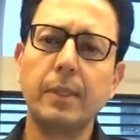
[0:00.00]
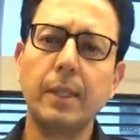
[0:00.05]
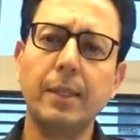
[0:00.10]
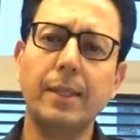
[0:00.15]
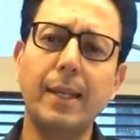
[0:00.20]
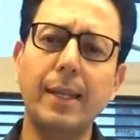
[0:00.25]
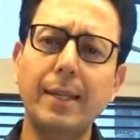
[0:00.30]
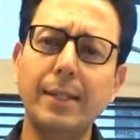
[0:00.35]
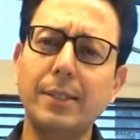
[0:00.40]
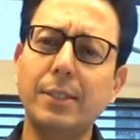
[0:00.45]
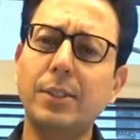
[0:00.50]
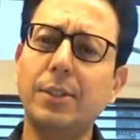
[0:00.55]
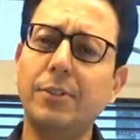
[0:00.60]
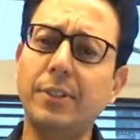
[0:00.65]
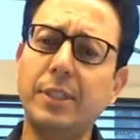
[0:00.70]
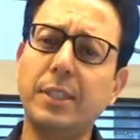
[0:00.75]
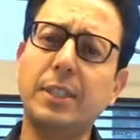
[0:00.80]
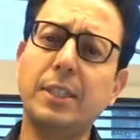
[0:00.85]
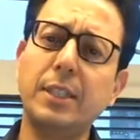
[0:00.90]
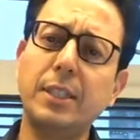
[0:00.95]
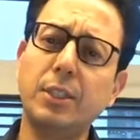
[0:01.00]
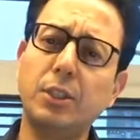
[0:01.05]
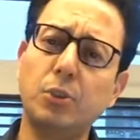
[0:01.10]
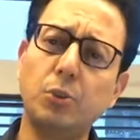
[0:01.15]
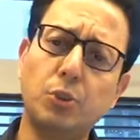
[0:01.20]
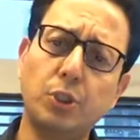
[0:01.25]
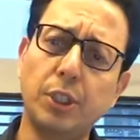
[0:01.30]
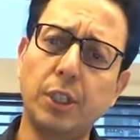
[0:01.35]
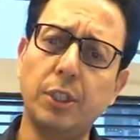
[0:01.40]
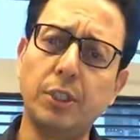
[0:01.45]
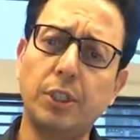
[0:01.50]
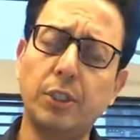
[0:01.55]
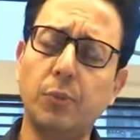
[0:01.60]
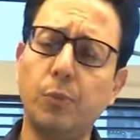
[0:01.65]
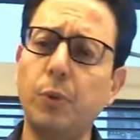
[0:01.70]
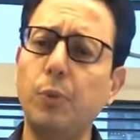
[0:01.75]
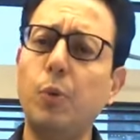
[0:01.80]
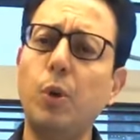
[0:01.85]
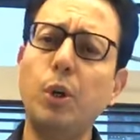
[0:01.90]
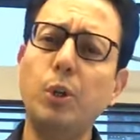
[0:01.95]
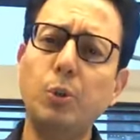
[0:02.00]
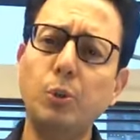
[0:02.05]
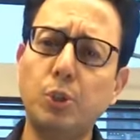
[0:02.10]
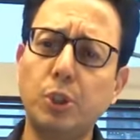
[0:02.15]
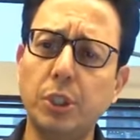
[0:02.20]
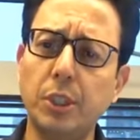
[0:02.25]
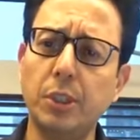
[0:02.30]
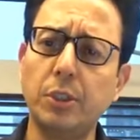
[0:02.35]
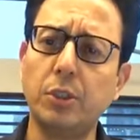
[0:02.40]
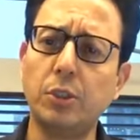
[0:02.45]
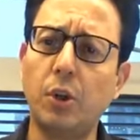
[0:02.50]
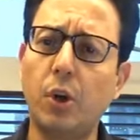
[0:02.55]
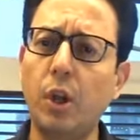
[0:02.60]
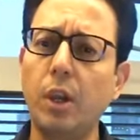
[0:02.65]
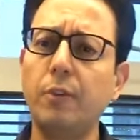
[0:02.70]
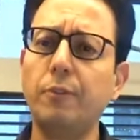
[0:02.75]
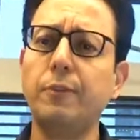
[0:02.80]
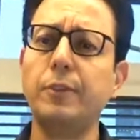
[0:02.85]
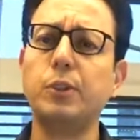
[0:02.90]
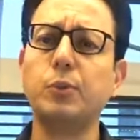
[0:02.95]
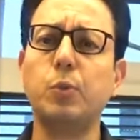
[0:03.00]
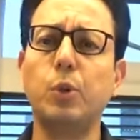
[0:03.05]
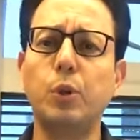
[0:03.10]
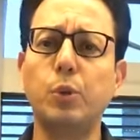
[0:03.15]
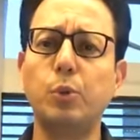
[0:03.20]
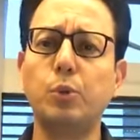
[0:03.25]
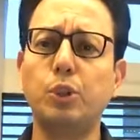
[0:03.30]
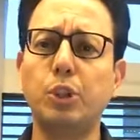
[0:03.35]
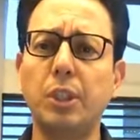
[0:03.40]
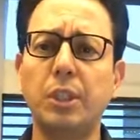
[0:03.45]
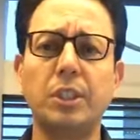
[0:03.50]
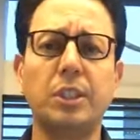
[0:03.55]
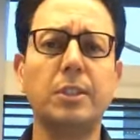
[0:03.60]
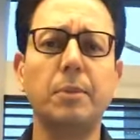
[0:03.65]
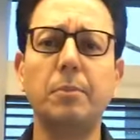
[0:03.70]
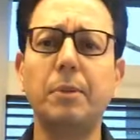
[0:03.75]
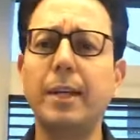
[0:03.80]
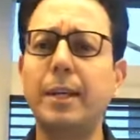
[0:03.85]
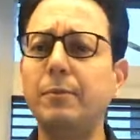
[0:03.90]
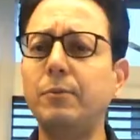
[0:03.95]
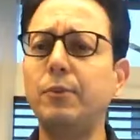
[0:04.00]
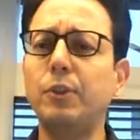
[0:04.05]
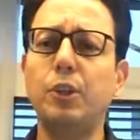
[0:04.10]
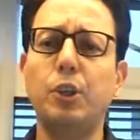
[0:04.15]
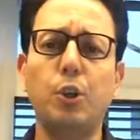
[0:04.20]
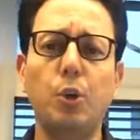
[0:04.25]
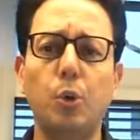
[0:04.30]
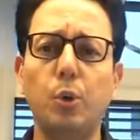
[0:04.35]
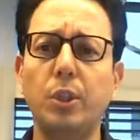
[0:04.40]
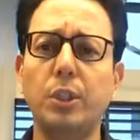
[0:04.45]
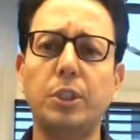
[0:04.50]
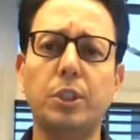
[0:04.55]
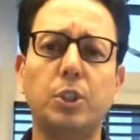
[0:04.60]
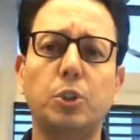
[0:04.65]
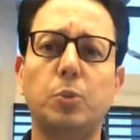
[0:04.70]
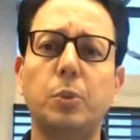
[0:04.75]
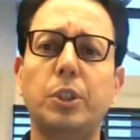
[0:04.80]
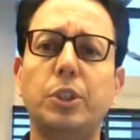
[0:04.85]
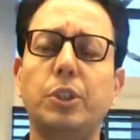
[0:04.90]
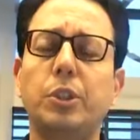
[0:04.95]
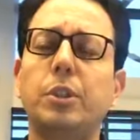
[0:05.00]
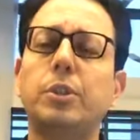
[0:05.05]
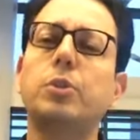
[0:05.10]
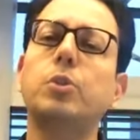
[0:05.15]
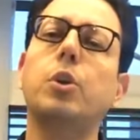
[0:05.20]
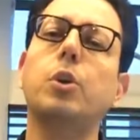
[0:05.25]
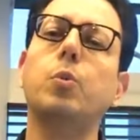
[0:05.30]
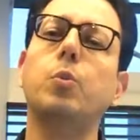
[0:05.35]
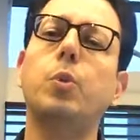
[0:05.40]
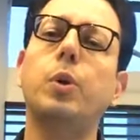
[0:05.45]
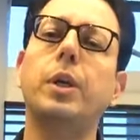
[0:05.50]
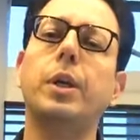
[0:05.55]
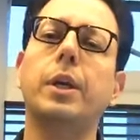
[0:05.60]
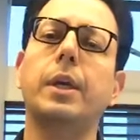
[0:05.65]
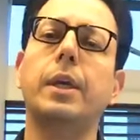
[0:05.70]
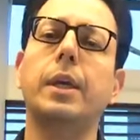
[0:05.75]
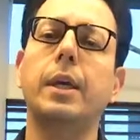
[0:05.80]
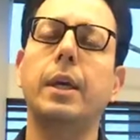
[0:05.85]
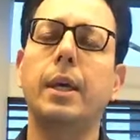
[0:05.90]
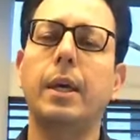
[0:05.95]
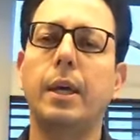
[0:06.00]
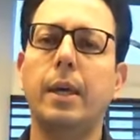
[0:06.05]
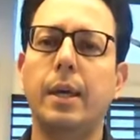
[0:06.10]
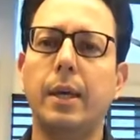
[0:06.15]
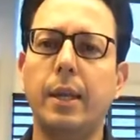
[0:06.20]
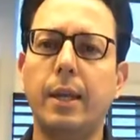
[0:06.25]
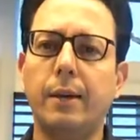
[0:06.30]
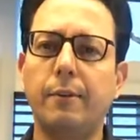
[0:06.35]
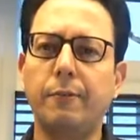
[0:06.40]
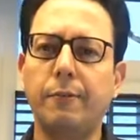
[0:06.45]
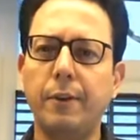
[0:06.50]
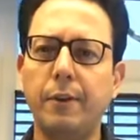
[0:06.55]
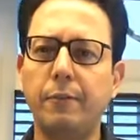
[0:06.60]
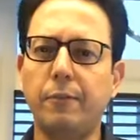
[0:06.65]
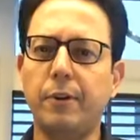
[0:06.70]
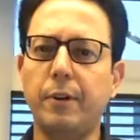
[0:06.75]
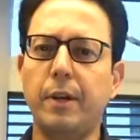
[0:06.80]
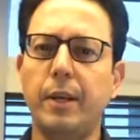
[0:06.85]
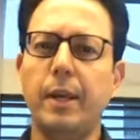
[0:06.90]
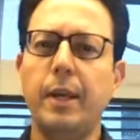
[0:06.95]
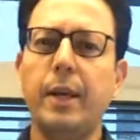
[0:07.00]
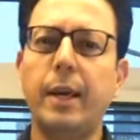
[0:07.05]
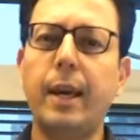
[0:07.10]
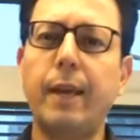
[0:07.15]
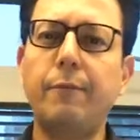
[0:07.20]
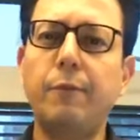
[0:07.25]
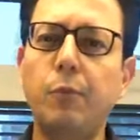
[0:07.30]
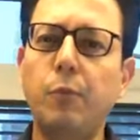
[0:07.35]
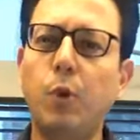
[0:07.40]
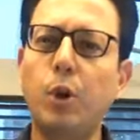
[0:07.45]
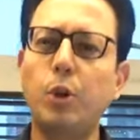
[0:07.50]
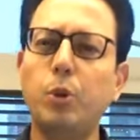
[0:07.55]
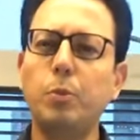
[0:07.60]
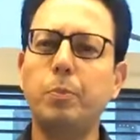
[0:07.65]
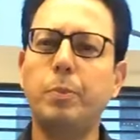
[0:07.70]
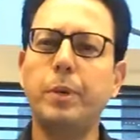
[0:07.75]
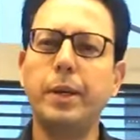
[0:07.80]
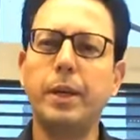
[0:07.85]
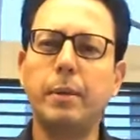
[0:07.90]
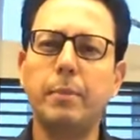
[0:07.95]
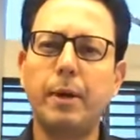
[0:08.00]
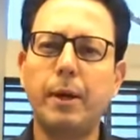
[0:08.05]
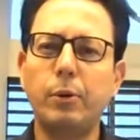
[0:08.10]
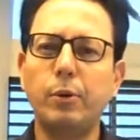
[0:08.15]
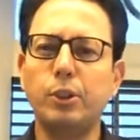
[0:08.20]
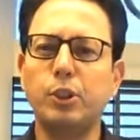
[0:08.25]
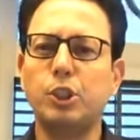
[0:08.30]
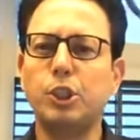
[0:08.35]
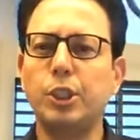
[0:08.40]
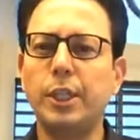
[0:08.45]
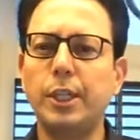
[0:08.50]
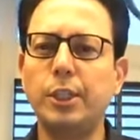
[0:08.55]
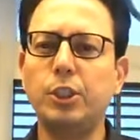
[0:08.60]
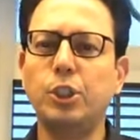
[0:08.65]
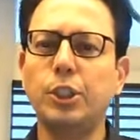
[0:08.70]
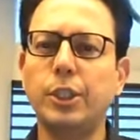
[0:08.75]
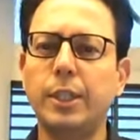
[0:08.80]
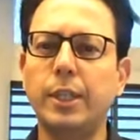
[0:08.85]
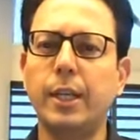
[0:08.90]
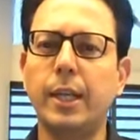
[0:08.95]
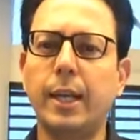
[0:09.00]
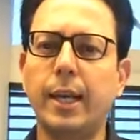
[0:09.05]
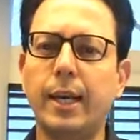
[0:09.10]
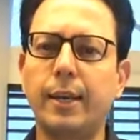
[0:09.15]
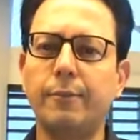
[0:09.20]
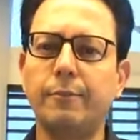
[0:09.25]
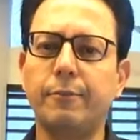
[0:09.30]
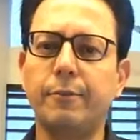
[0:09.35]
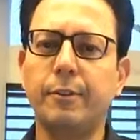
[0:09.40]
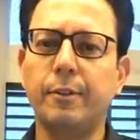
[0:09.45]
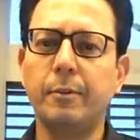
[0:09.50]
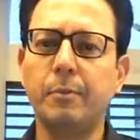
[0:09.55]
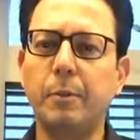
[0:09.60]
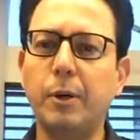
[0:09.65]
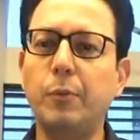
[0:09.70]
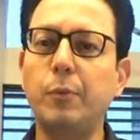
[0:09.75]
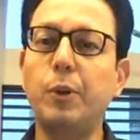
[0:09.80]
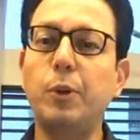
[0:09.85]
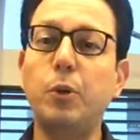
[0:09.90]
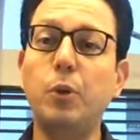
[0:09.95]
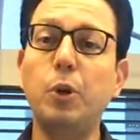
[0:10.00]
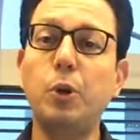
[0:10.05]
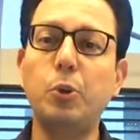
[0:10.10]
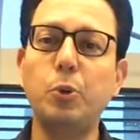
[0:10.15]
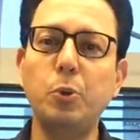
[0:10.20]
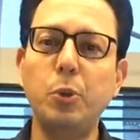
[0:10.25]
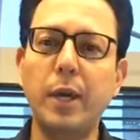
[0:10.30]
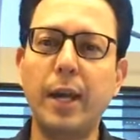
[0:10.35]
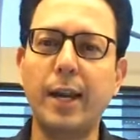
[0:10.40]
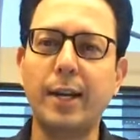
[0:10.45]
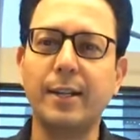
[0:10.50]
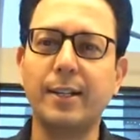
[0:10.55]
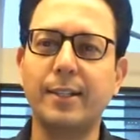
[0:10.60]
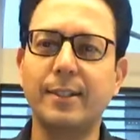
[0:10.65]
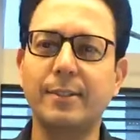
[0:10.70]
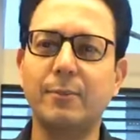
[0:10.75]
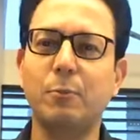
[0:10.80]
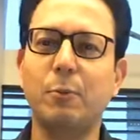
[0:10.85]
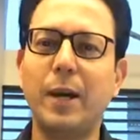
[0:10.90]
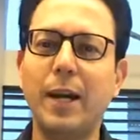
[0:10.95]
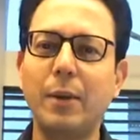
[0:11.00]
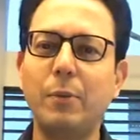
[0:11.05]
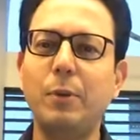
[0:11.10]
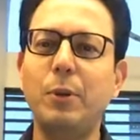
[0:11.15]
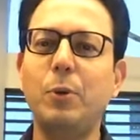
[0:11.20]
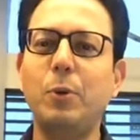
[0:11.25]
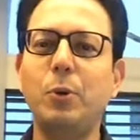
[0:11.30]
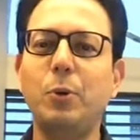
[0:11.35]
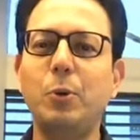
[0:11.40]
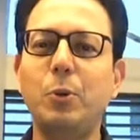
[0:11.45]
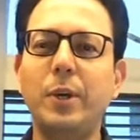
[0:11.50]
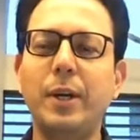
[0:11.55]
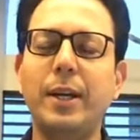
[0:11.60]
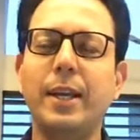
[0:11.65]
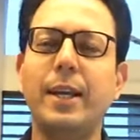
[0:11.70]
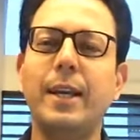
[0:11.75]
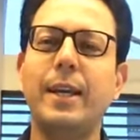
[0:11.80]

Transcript: then it's a resistance to change. We want to change. All of us want to change. Sometimes we know the situation is not working in our favor and we want to bring about a change in our life, but we don't do that. Why we don't do it